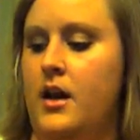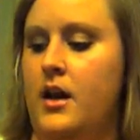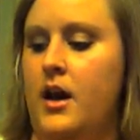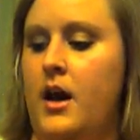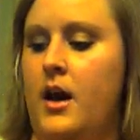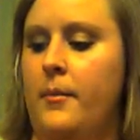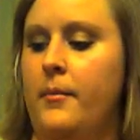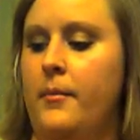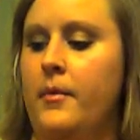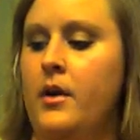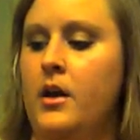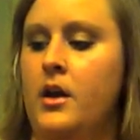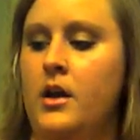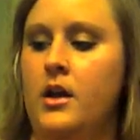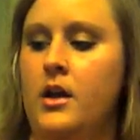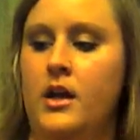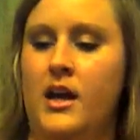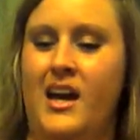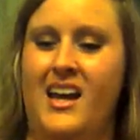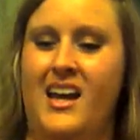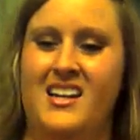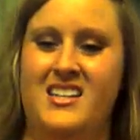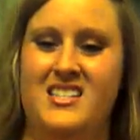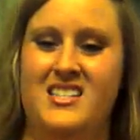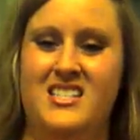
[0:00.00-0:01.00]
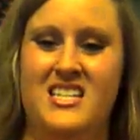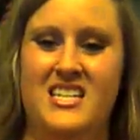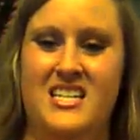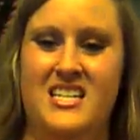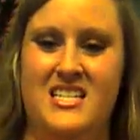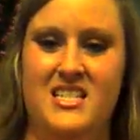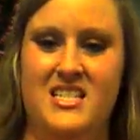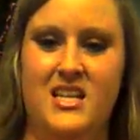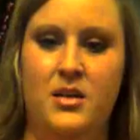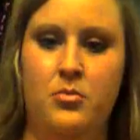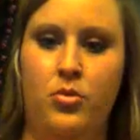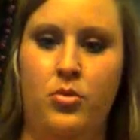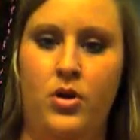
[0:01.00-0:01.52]
and a
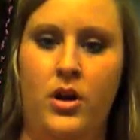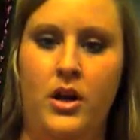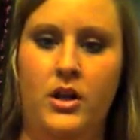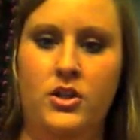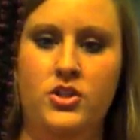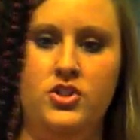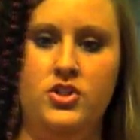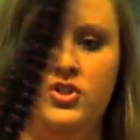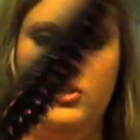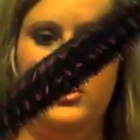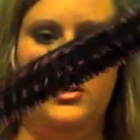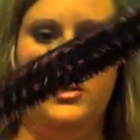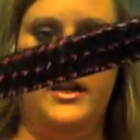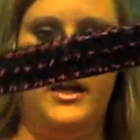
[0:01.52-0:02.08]
teasing brush.